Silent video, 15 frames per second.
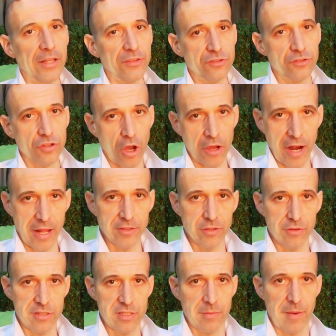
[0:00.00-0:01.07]
don't
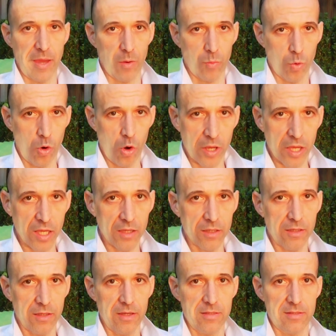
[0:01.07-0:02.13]
underestimate walking.
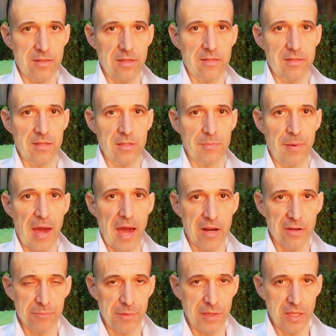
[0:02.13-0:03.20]
It's part
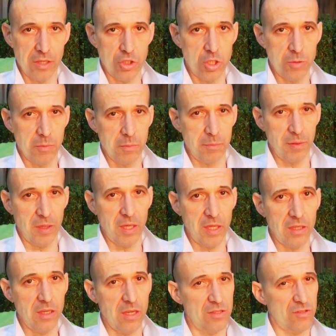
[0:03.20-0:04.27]
of being a human
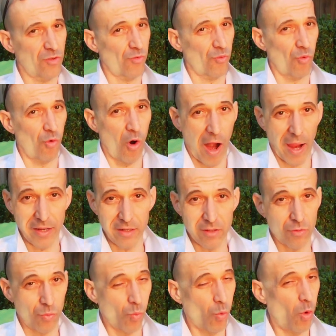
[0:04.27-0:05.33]
being. It's great.
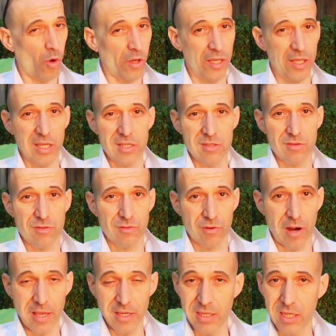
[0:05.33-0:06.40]
Walking is
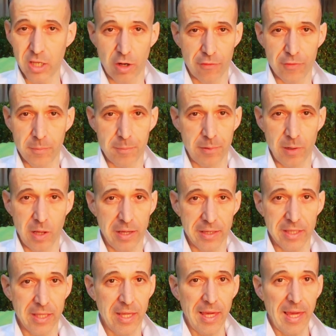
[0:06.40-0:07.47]
great. You get off your bike
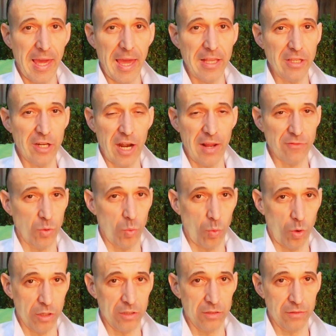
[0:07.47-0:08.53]
and you don't have to
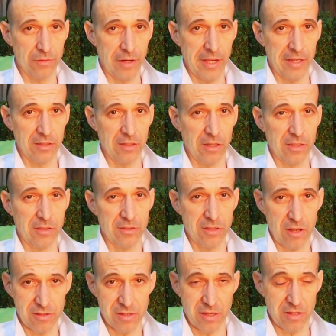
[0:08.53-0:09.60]
waddle around like a
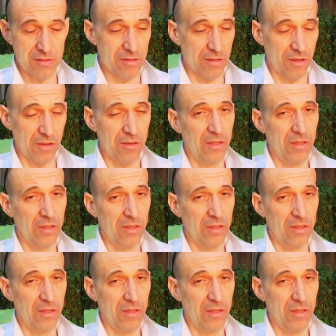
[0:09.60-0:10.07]
tosser. So